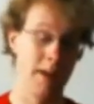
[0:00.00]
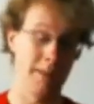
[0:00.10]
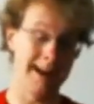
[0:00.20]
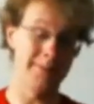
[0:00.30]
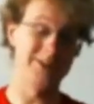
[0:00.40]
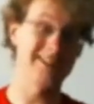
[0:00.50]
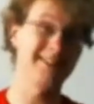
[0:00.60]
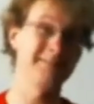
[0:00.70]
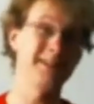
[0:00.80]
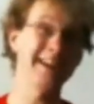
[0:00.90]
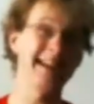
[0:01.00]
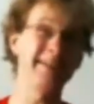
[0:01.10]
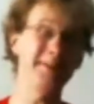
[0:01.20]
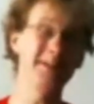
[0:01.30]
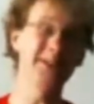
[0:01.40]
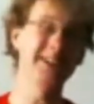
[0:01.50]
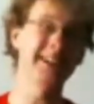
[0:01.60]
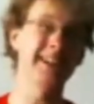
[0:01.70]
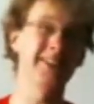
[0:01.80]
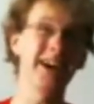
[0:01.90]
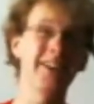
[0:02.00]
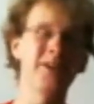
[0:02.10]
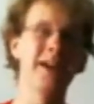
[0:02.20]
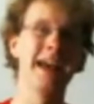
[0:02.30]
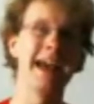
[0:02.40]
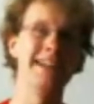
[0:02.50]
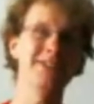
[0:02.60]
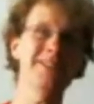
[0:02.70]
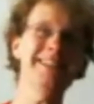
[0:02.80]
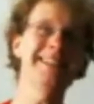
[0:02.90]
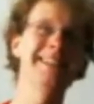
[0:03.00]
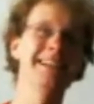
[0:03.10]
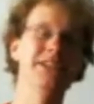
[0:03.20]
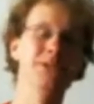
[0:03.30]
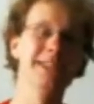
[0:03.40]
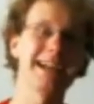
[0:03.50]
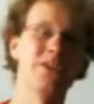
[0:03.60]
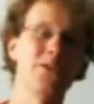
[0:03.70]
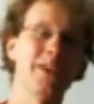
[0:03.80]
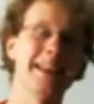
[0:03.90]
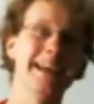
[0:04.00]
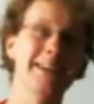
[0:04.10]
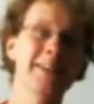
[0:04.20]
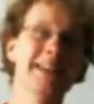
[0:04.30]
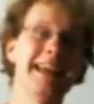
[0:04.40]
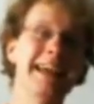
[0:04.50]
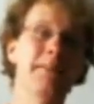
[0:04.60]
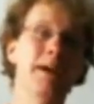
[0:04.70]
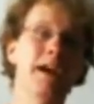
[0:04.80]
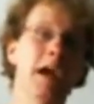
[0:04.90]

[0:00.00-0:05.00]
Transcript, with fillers: My name's Justin Pot. I'm in Boulder, Colorado, and you're listening to Technophilia. Keep